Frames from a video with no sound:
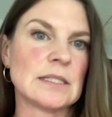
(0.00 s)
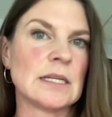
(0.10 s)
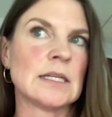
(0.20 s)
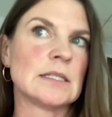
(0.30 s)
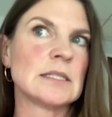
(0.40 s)
and
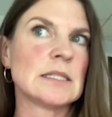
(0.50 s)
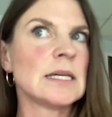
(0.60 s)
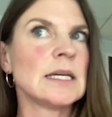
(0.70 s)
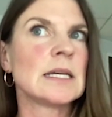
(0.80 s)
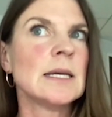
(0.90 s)
it's
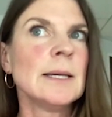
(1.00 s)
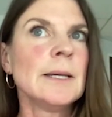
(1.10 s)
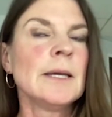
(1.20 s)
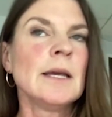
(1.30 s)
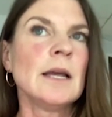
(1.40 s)
like
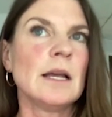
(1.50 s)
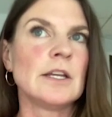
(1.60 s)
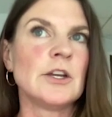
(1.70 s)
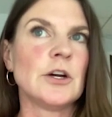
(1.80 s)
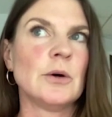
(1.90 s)

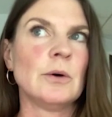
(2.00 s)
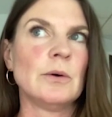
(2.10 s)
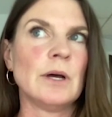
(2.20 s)
you know